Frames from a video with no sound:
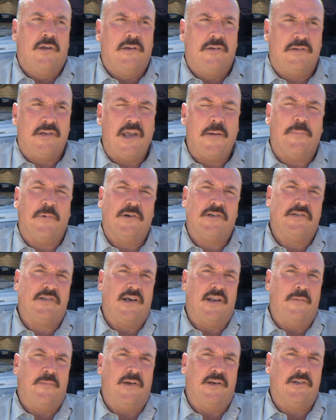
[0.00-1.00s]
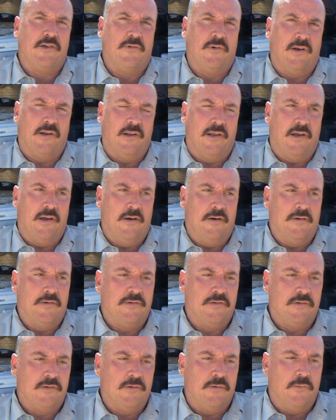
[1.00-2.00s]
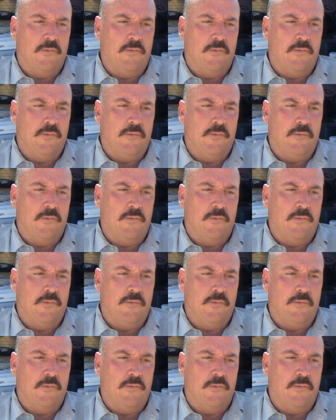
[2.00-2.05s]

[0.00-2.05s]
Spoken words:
deeper sedimentary layers,